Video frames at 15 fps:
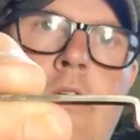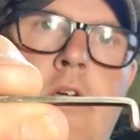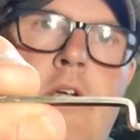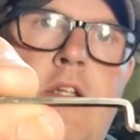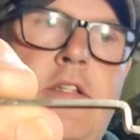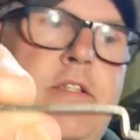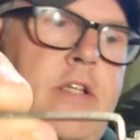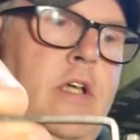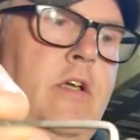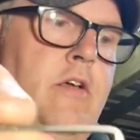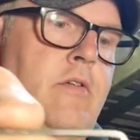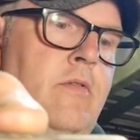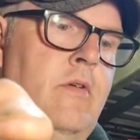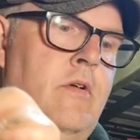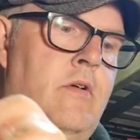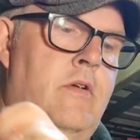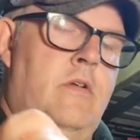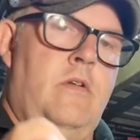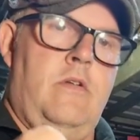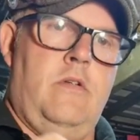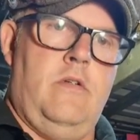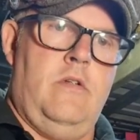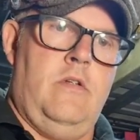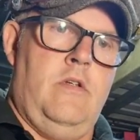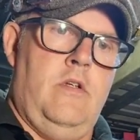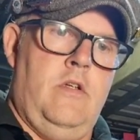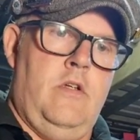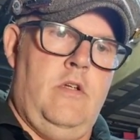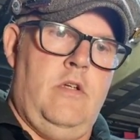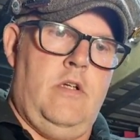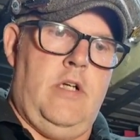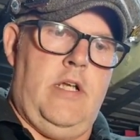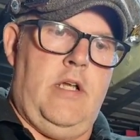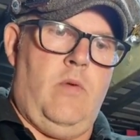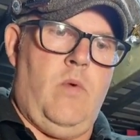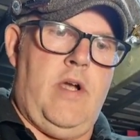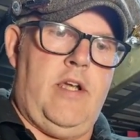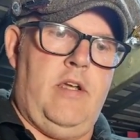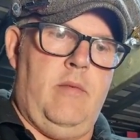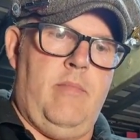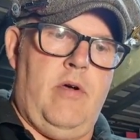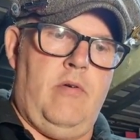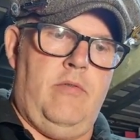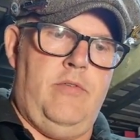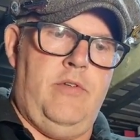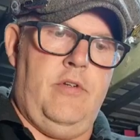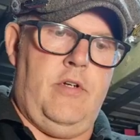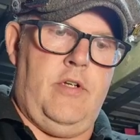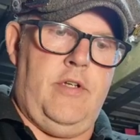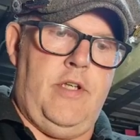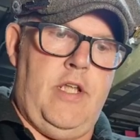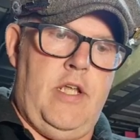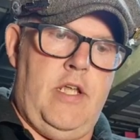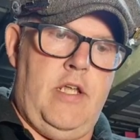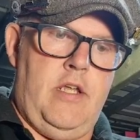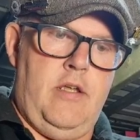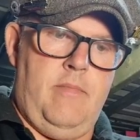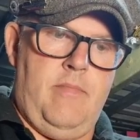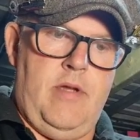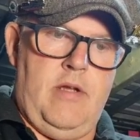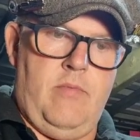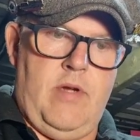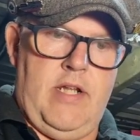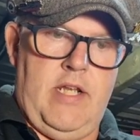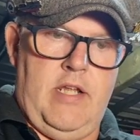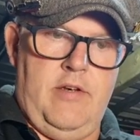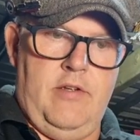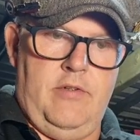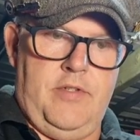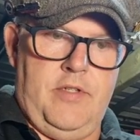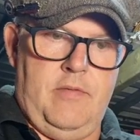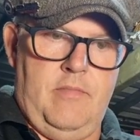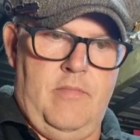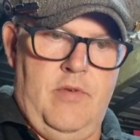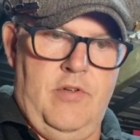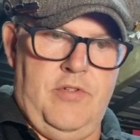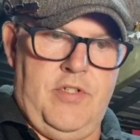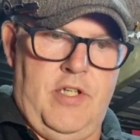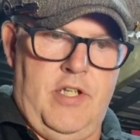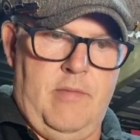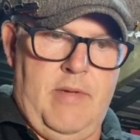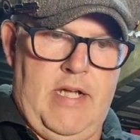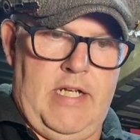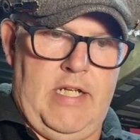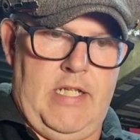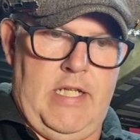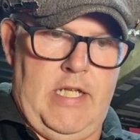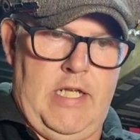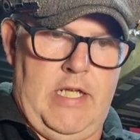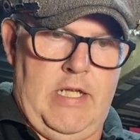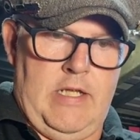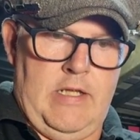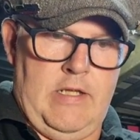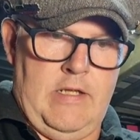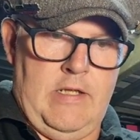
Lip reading: like so. And I'll whack a bolt nut on there, but whack that nut on the back of there.